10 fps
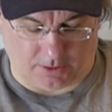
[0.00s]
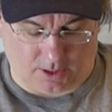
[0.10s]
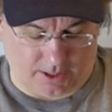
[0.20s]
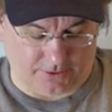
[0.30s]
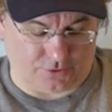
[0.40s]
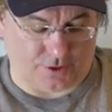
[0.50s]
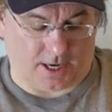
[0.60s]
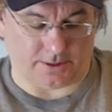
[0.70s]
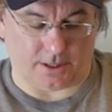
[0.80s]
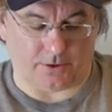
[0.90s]
lot of these
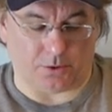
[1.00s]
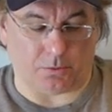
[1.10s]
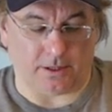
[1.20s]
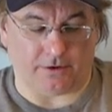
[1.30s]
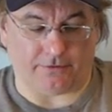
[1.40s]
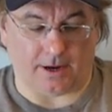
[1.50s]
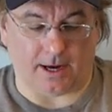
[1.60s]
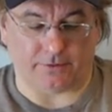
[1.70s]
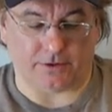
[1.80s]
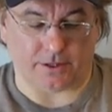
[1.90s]
charts are. They're 1 to
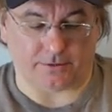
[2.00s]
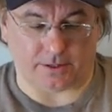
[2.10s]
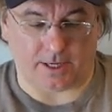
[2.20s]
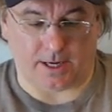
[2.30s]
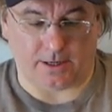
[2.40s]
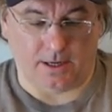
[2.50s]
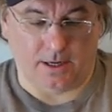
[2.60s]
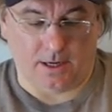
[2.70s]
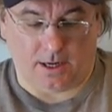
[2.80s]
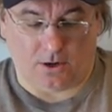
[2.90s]
5 and 6 to 10.
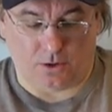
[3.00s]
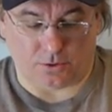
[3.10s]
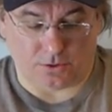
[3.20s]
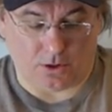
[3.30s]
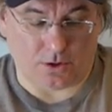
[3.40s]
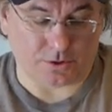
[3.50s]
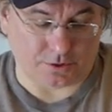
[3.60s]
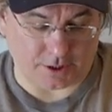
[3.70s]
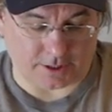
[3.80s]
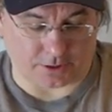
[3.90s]
Oh, oh,
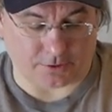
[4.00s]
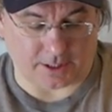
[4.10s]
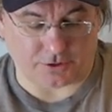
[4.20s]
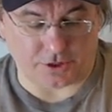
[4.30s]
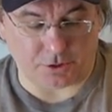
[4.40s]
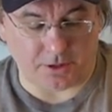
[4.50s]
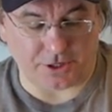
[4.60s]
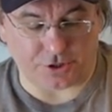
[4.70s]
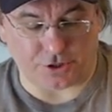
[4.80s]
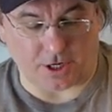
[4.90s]
so check this. So I got a
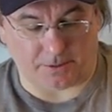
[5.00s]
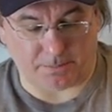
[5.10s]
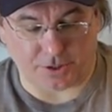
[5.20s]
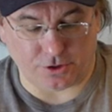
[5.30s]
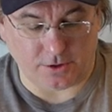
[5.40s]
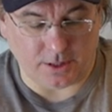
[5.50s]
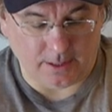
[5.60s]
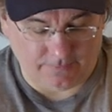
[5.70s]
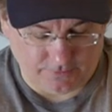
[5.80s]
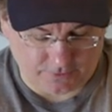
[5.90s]
situation shot pitcher,
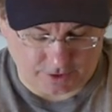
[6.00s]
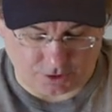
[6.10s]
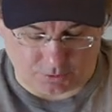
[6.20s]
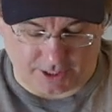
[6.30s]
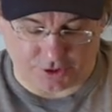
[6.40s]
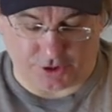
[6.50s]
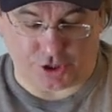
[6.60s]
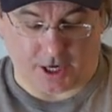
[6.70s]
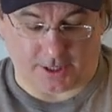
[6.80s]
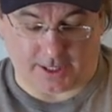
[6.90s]
situation
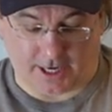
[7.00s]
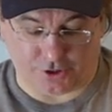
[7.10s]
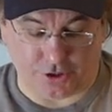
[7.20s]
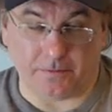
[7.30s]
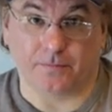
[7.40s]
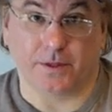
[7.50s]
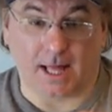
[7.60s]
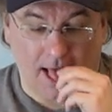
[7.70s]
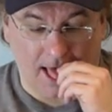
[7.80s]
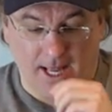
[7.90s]
shot catcher,
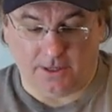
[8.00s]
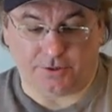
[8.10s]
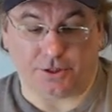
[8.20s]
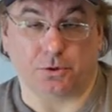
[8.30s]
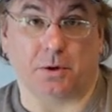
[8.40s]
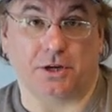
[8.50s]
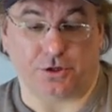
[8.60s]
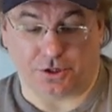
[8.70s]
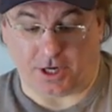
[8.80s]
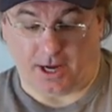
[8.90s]

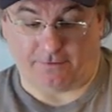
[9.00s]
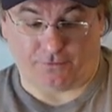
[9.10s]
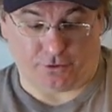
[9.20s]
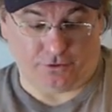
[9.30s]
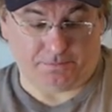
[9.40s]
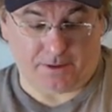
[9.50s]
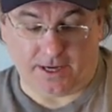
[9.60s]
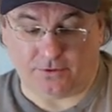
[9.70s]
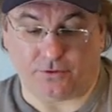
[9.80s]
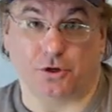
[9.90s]
situation shot first
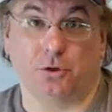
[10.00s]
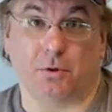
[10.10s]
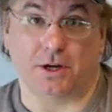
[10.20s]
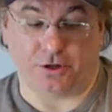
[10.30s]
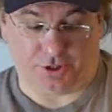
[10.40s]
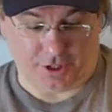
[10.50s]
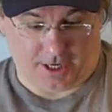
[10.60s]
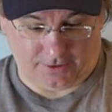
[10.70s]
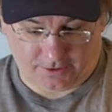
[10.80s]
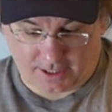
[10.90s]
base, situation
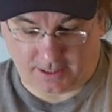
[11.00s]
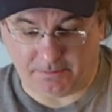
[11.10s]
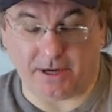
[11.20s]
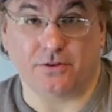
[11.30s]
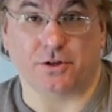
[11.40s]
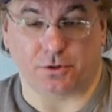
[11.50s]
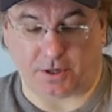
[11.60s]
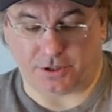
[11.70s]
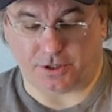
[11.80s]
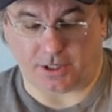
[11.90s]
shot second base,
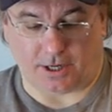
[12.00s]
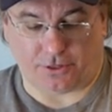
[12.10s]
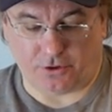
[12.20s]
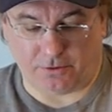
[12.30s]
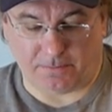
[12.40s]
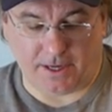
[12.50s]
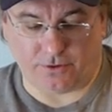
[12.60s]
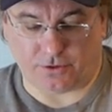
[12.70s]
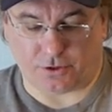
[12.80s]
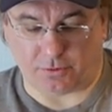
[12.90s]
situation shot third
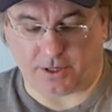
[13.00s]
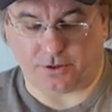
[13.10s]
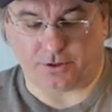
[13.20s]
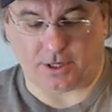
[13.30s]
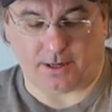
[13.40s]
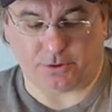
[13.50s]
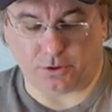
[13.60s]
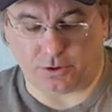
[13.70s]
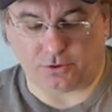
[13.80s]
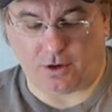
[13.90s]
base, situation shot
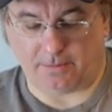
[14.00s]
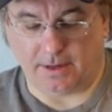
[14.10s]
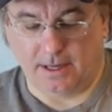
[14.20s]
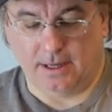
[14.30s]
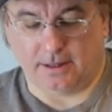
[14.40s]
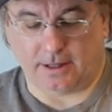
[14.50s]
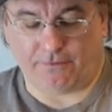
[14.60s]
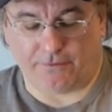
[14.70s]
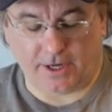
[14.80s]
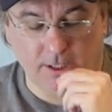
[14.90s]
shortstop,
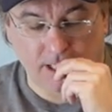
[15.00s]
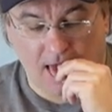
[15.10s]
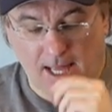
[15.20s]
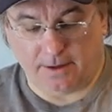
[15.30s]
left field,